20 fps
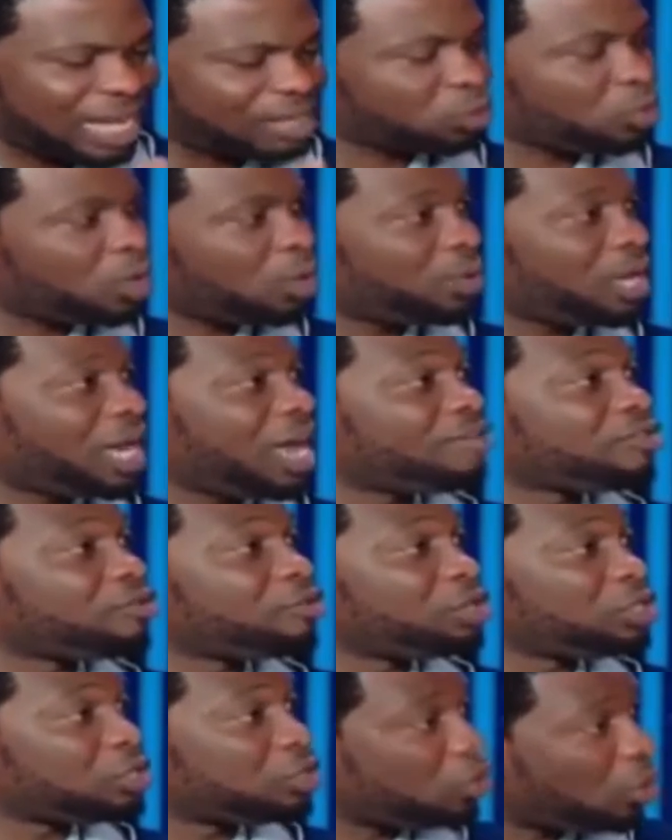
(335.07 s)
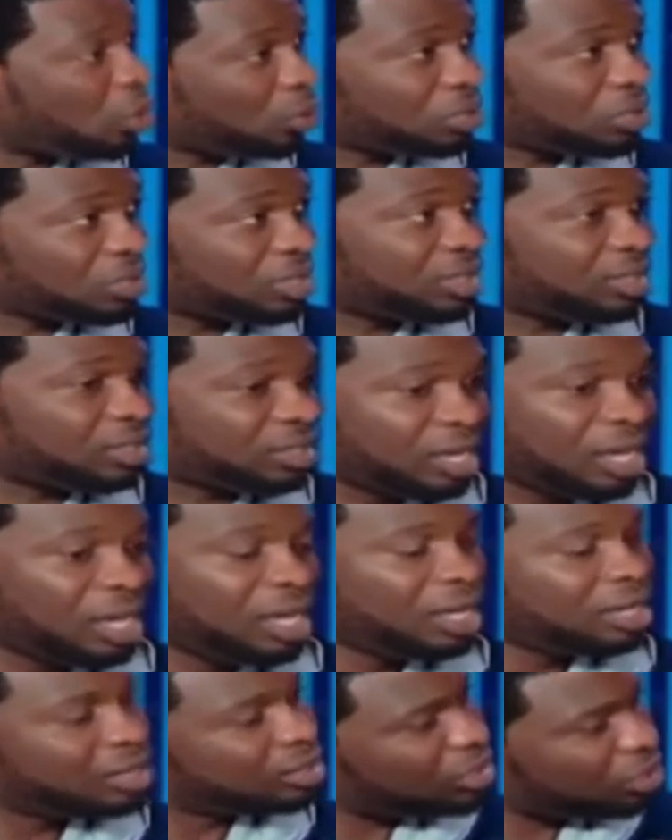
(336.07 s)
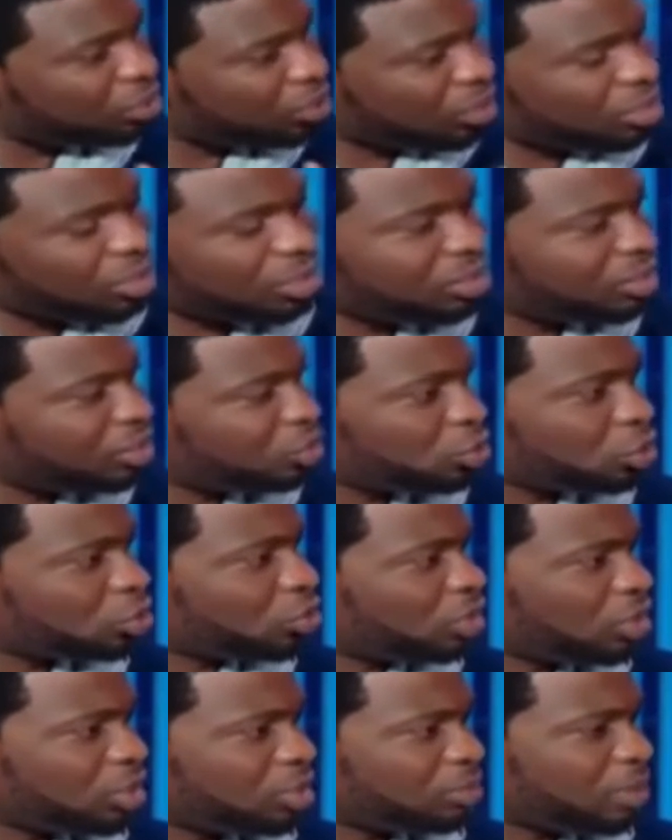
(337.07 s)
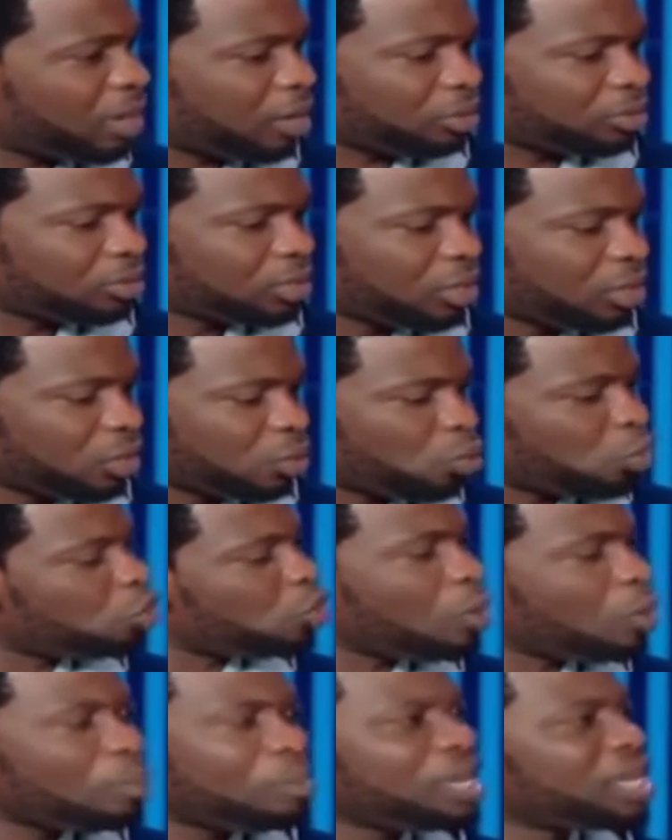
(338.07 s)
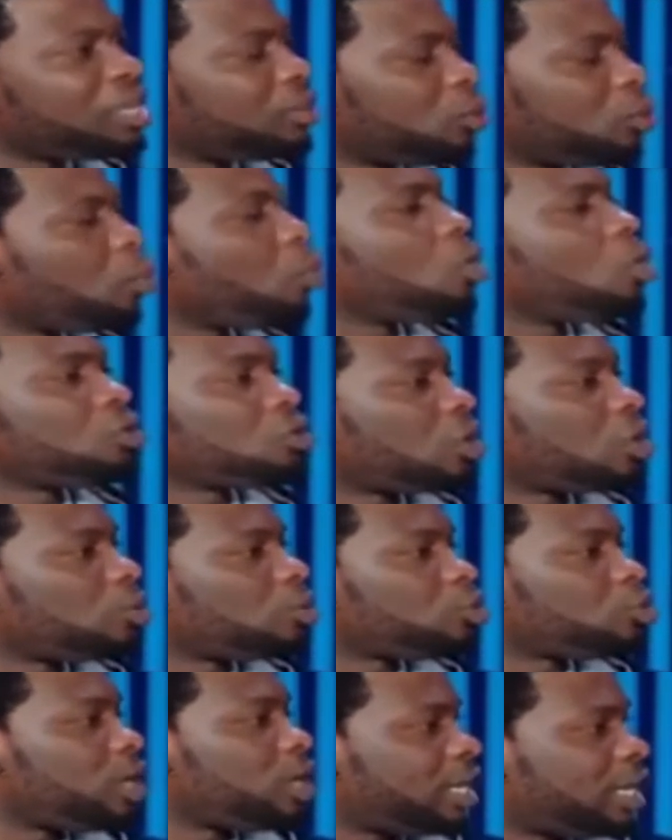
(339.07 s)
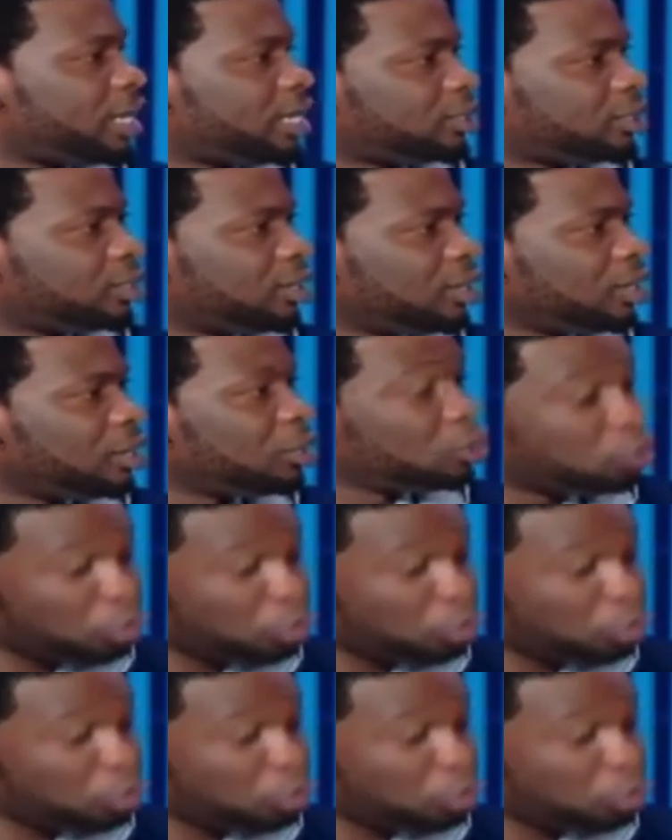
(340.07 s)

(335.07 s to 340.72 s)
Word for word: why we have a result to this. Mm. These other things you're talking about will not make the world come to an end. Mm.